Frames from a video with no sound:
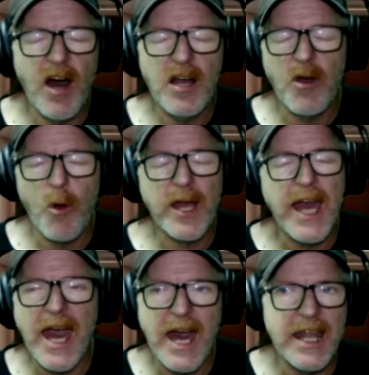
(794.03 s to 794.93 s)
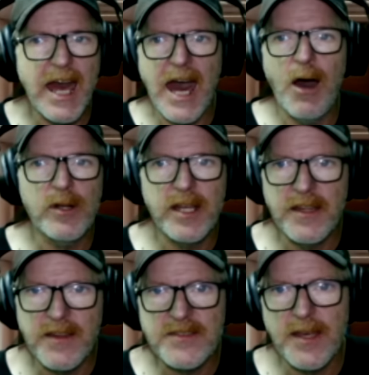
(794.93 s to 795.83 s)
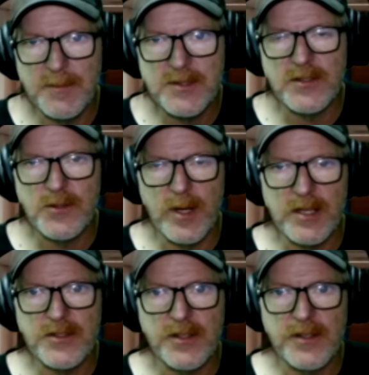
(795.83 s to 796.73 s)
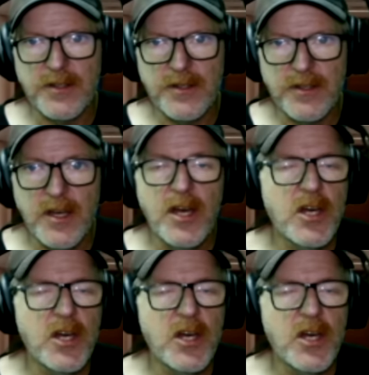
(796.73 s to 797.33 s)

a dog or cat out in the same situation.